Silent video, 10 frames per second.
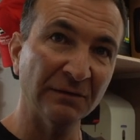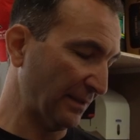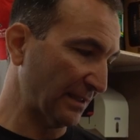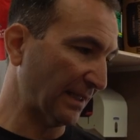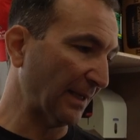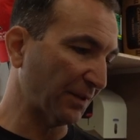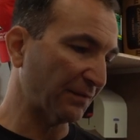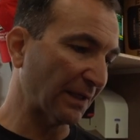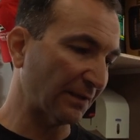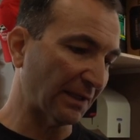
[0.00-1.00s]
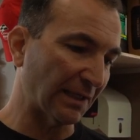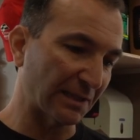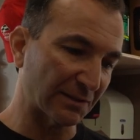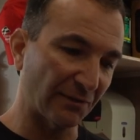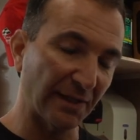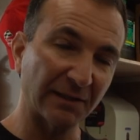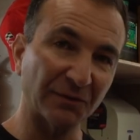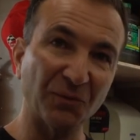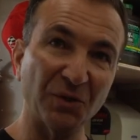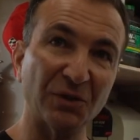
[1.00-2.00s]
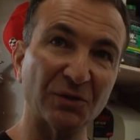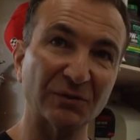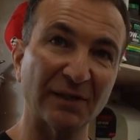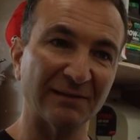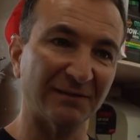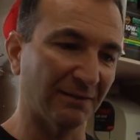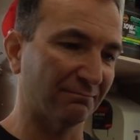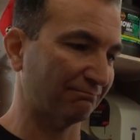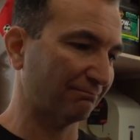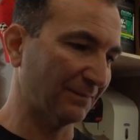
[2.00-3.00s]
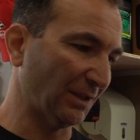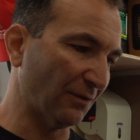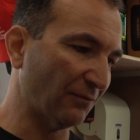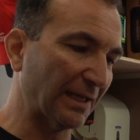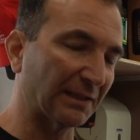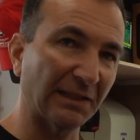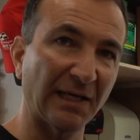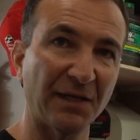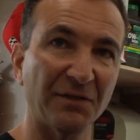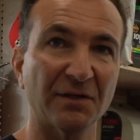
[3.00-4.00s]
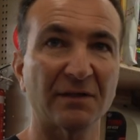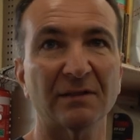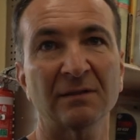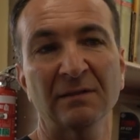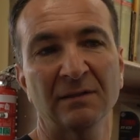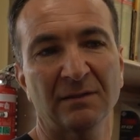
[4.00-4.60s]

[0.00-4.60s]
There's a couple of other cars around the world that did, Rally Kenya,